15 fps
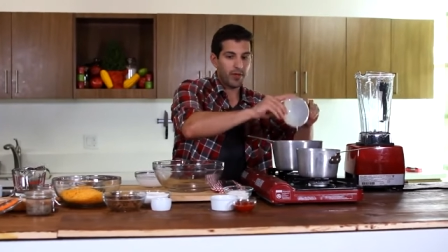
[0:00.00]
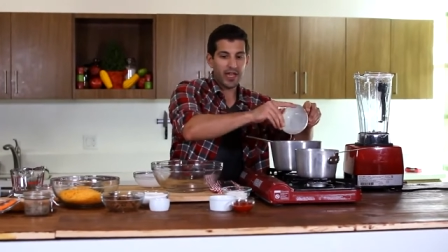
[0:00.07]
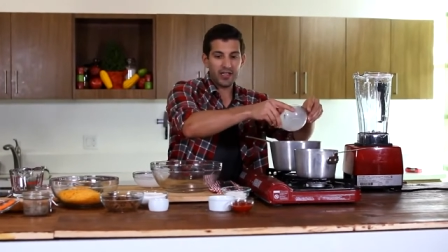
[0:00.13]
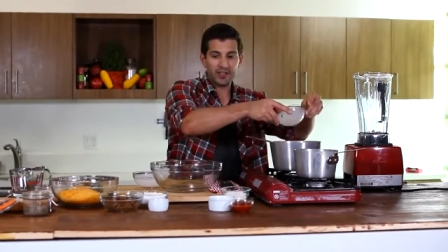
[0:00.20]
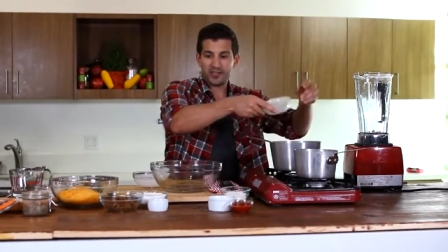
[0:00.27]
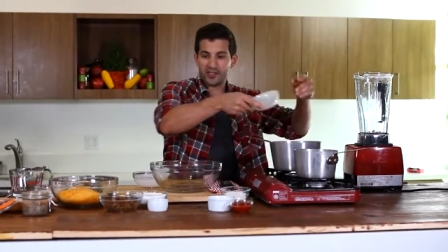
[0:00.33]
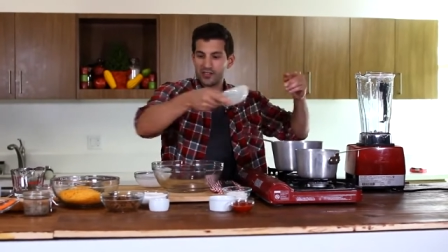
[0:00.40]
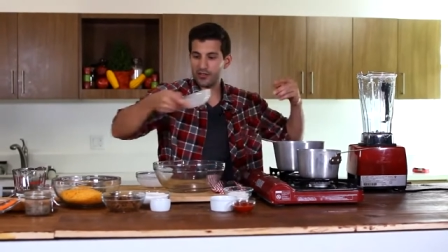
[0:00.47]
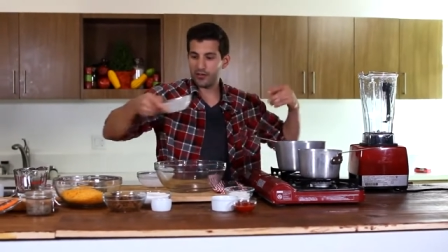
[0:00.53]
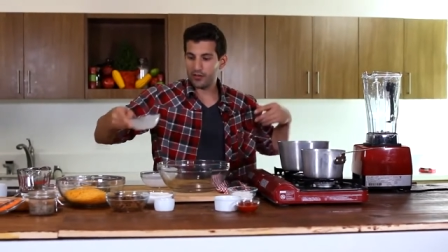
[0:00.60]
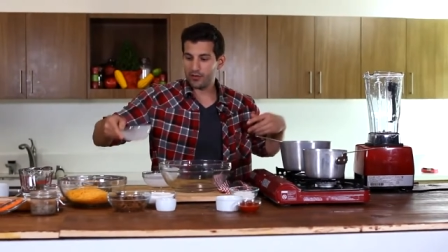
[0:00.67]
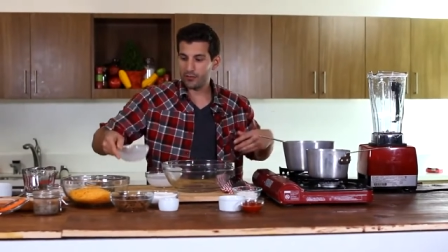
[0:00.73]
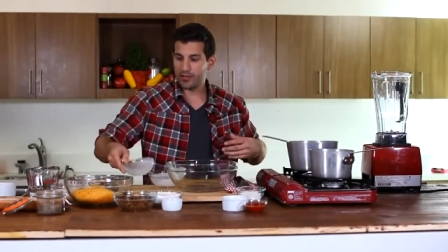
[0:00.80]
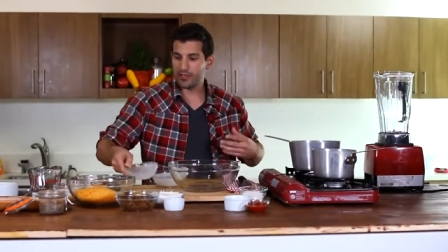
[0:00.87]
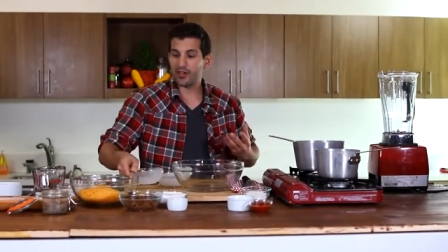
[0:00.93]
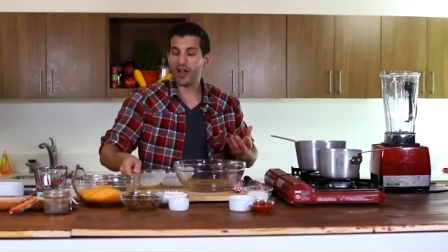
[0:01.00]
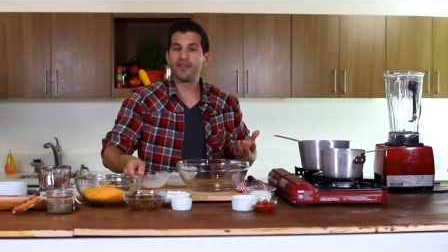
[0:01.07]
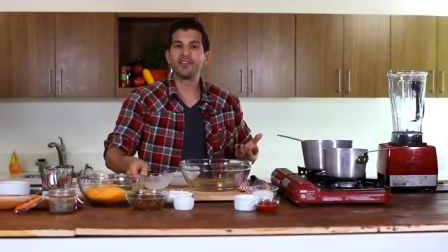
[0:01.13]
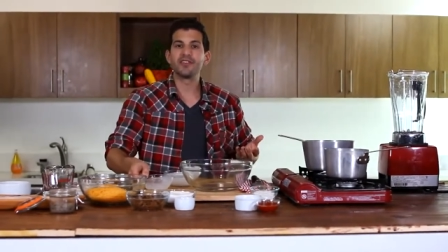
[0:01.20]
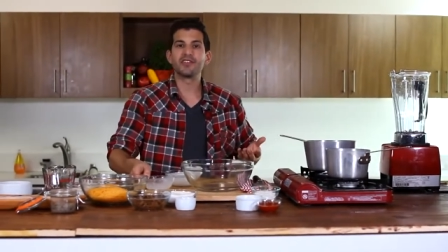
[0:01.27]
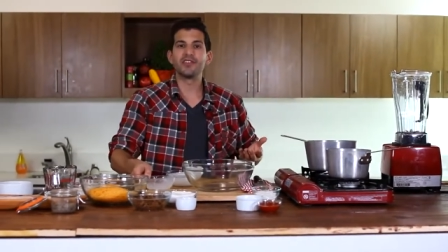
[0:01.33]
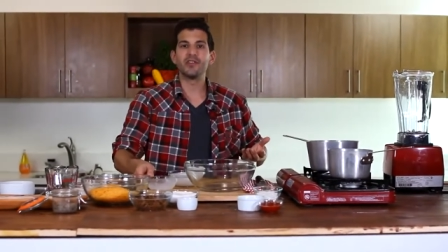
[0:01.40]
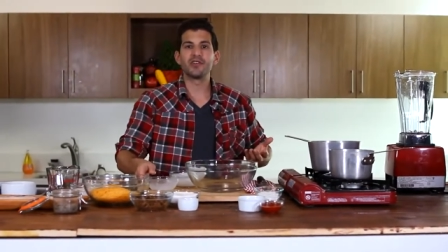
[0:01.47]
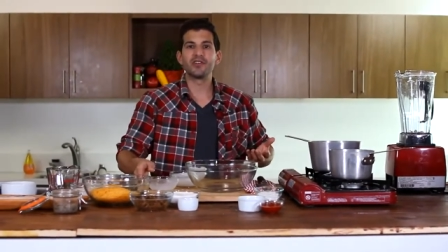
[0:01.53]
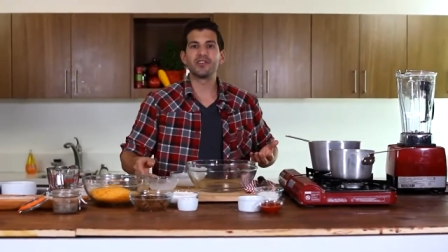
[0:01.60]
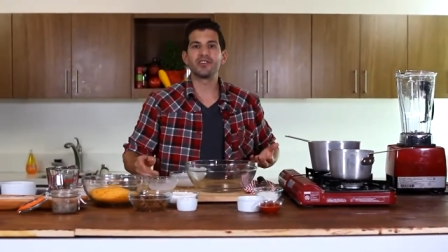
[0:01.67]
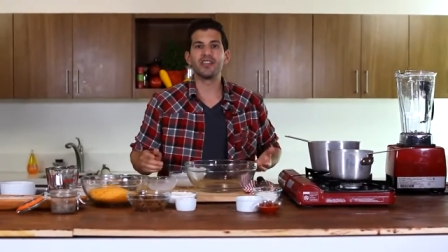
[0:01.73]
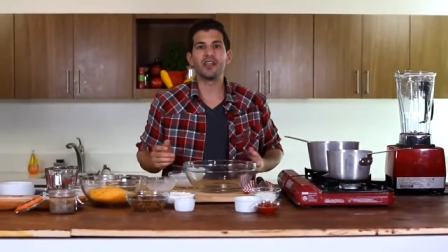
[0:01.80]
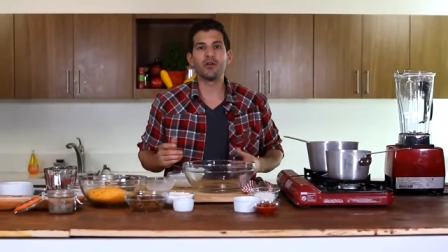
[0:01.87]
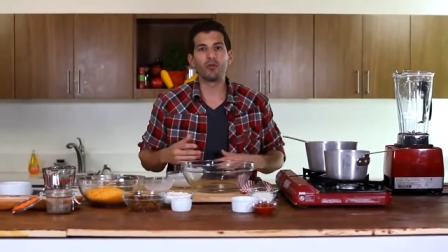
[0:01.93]
base which obviously you can
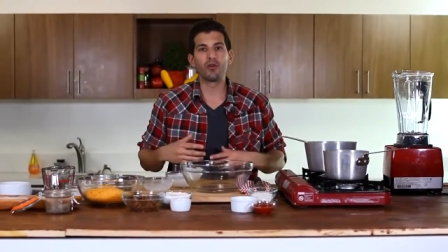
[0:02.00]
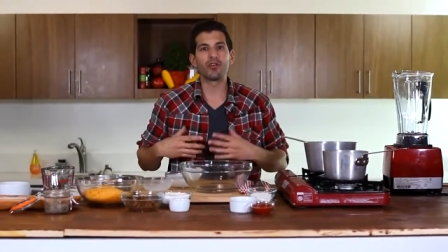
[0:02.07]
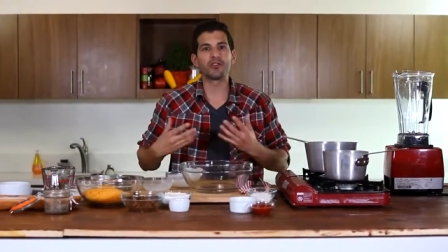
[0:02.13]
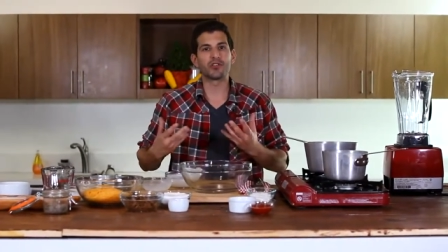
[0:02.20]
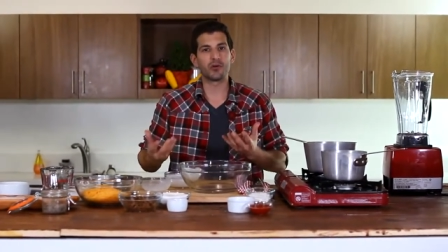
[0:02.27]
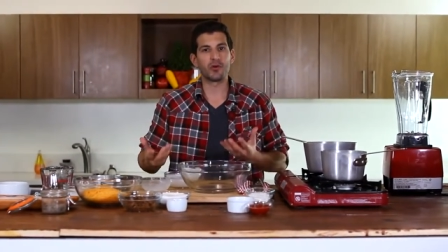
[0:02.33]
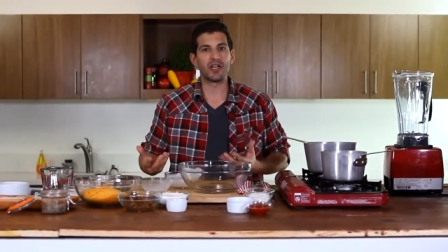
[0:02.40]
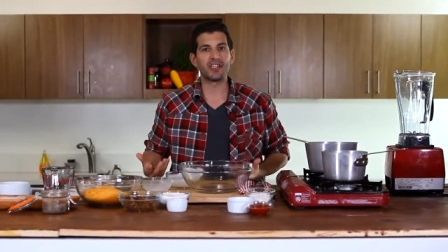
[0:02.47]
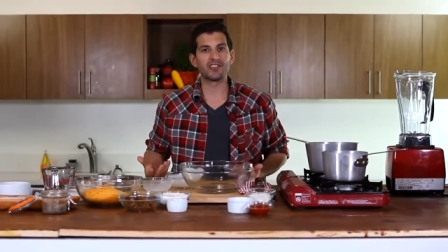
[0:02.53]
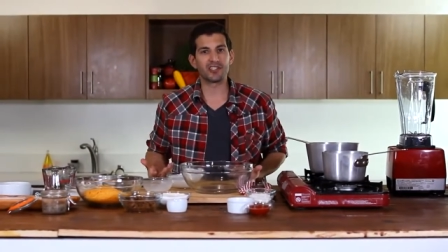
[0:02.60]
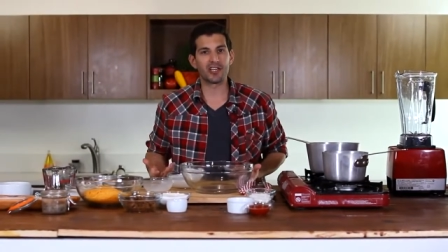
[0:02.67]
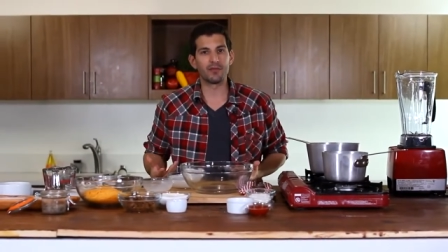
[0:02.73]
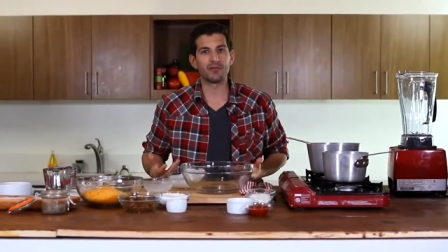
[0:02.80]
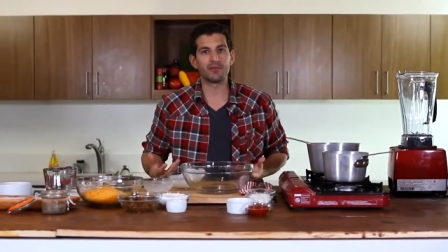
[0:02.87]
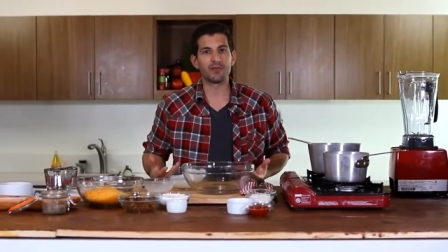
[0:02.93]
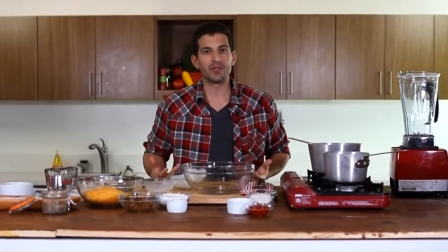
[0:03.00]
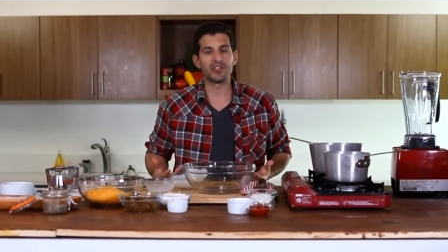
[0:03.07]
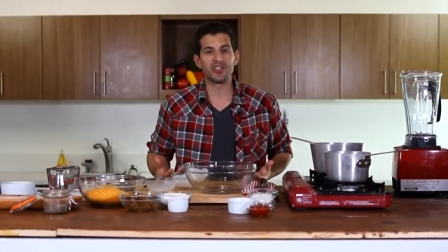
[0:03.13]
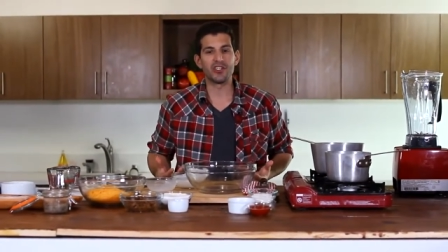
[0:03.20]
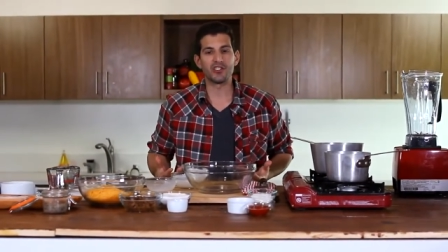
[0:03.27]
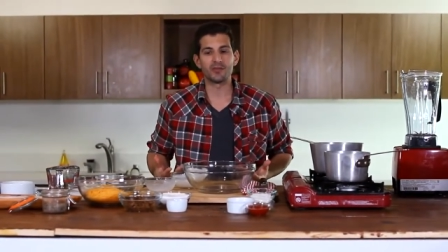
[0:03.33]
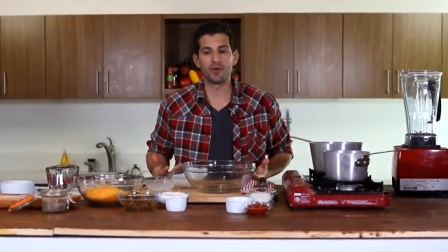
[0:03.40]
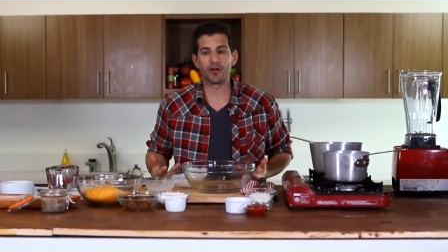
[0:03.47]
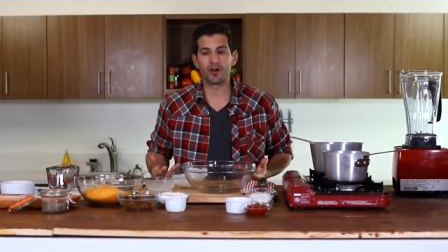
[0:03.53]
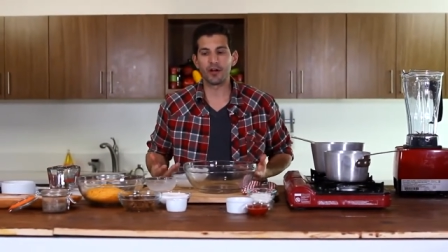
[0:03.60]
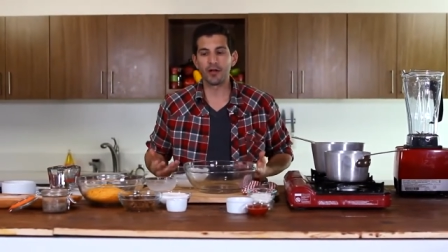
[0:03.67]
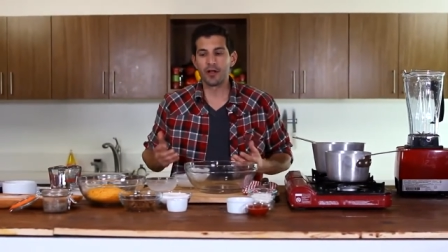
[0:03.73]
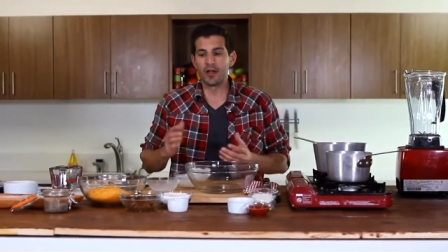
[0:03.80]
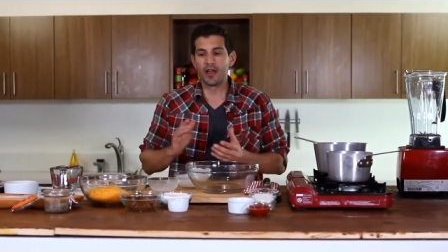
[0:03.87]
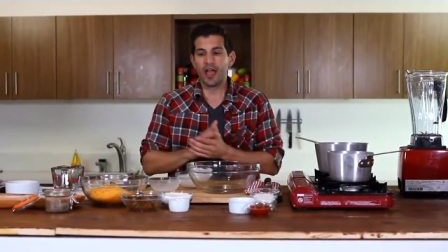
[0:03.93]
see where those ingredients are coming from the cheeseburger.